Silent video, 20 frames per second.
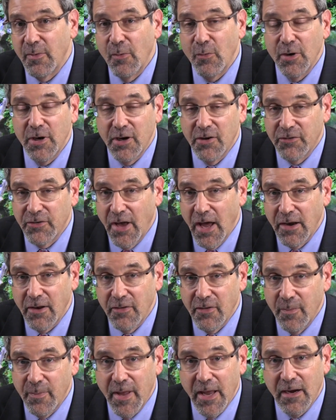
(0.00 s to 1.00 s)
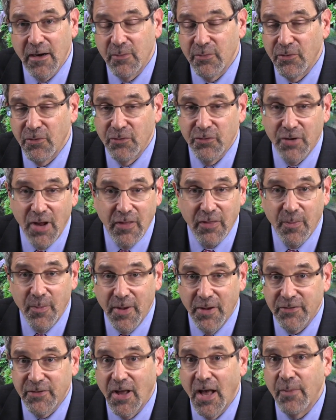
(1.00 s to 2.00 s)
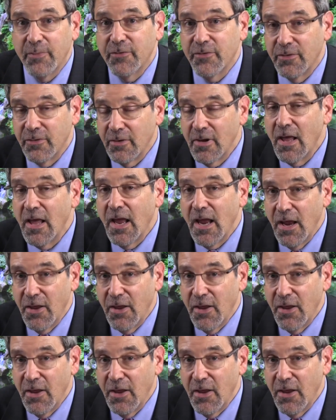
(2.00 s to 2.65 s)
but we decided that bankruptcy was not the best option,